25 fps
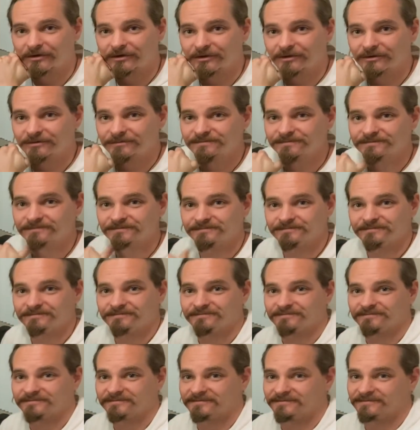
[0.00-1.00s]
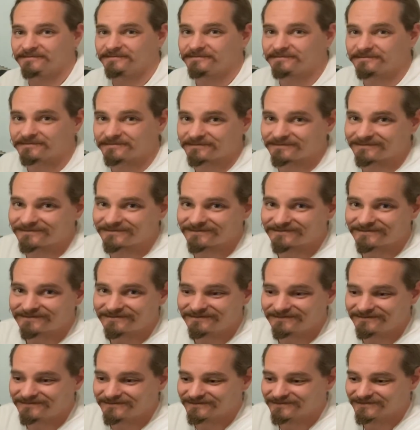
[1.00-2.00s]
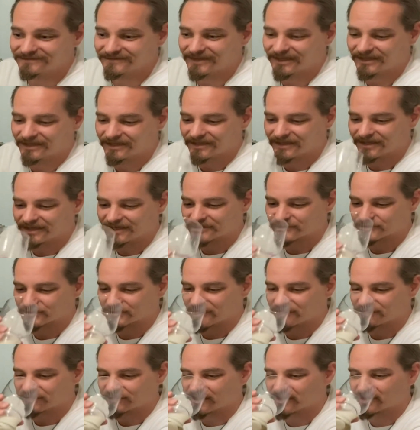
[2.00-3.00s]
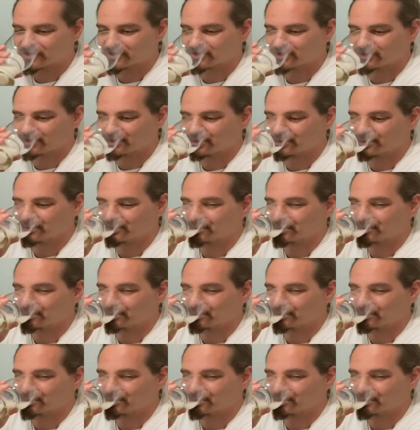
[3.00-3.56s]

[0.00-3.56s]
This person isn't speaking.